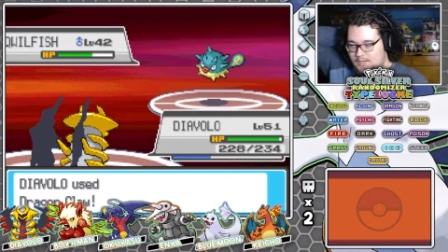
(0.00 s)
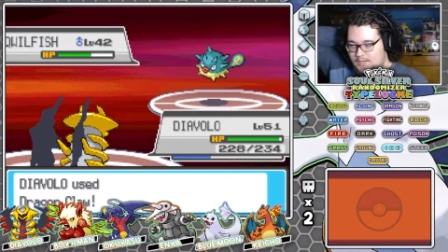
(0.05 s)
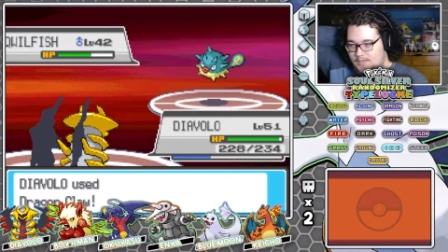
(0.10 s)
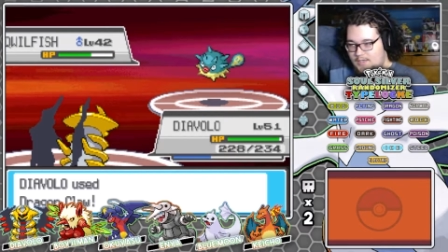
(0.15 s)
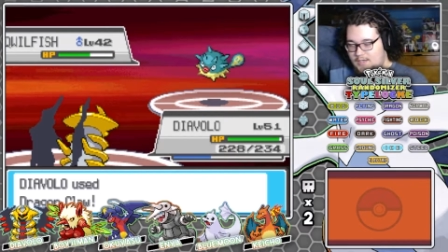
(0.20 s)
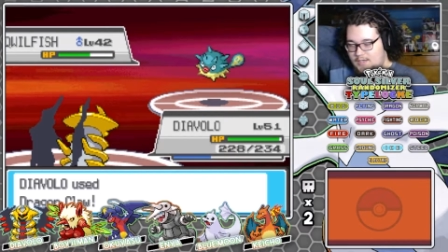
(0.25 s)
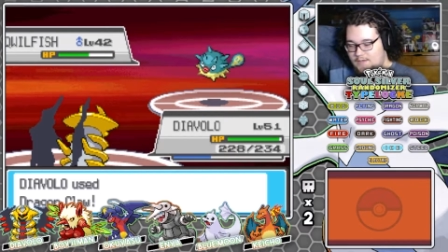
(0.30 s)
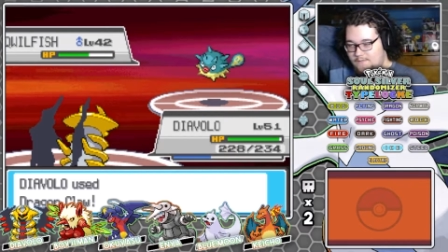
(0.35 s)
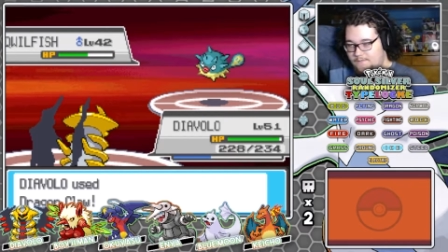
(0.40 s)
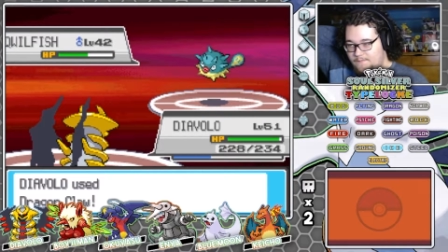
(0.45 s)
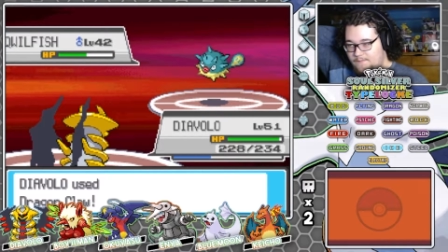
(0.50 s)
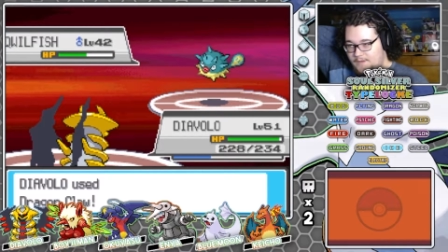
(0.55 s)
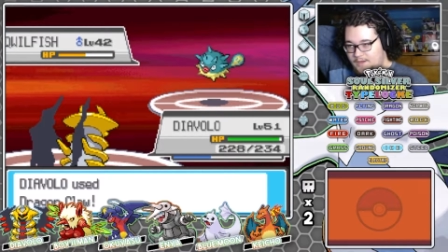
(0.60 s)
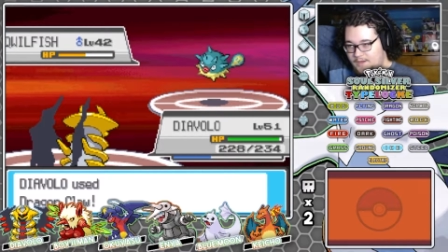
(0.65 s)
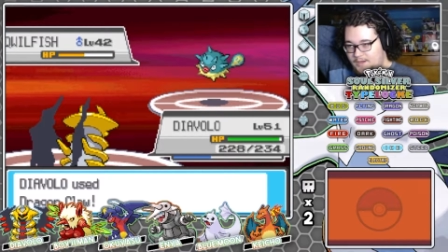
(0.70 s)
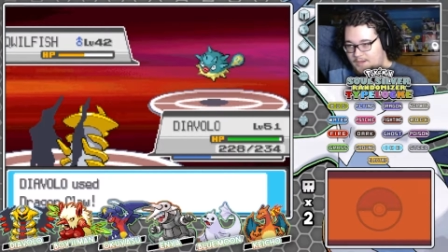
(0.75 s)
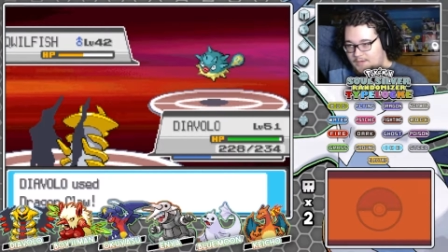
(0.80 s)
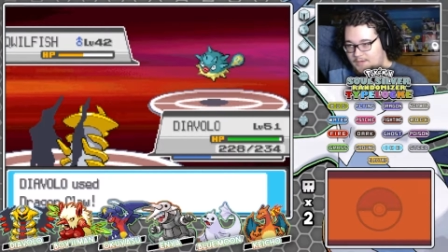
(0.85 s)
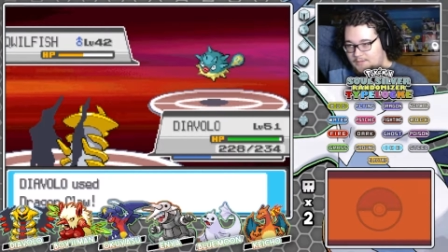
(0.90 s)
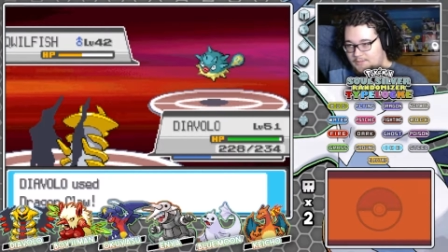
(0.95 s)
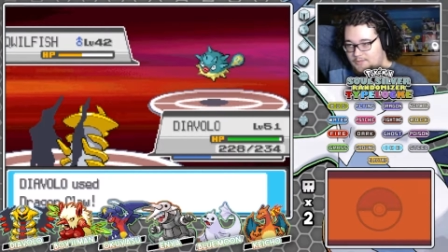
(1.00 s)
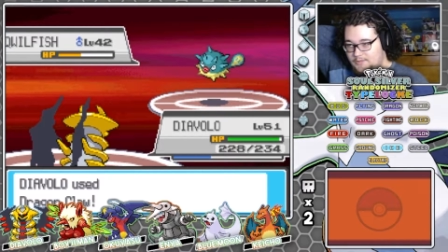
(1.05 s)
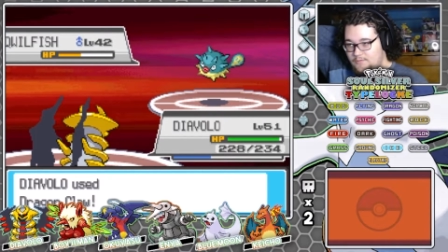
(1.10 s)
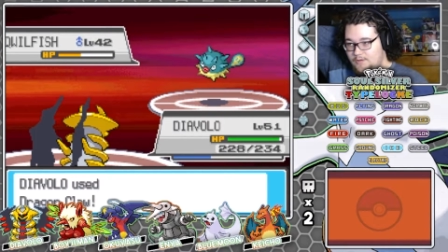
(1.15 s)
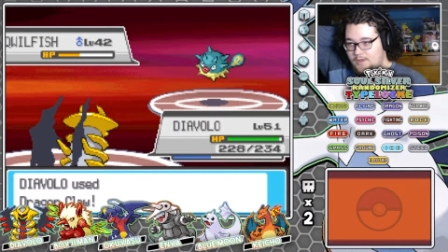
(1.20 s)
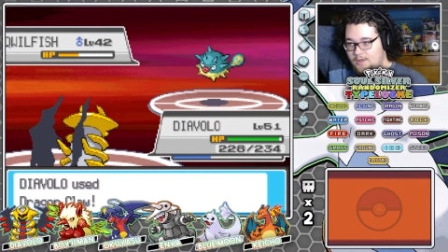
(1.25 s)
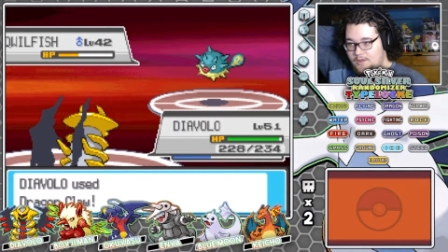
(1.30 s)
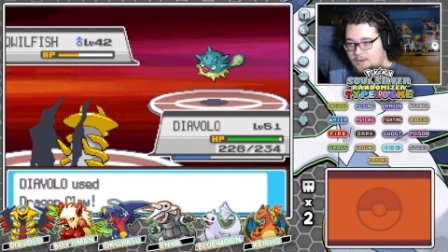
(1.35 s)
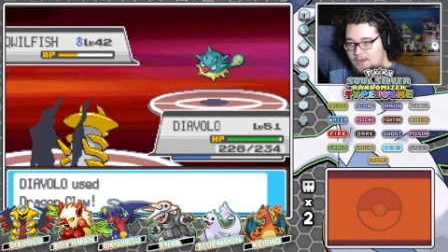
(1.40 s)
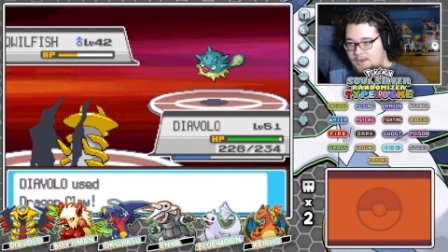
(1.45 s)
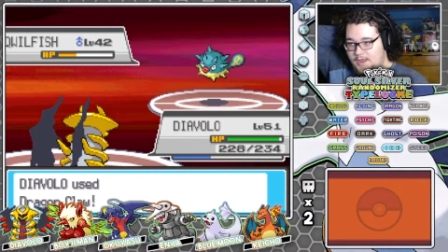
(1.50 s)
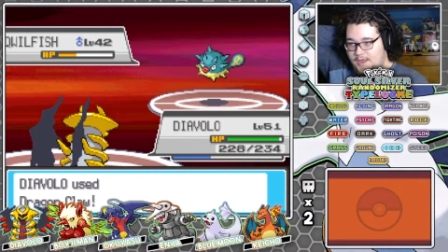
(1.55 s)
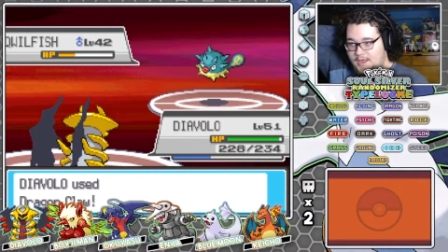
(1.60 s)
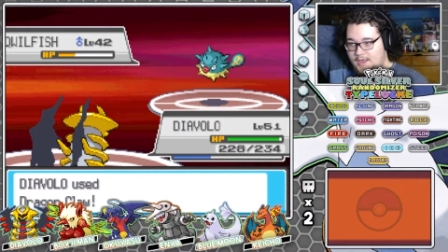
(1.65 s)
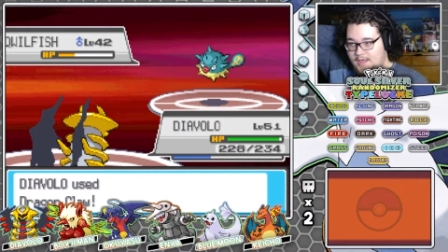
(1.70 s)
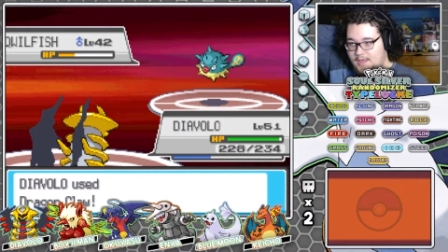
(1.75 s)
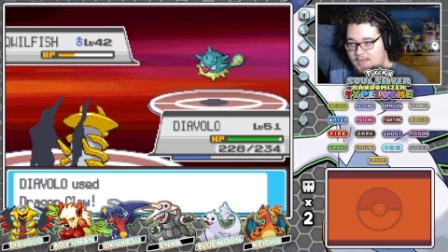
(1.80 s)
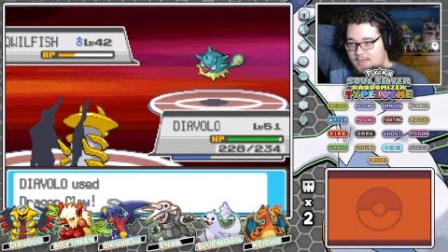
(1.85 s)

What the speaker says: If Dugong had...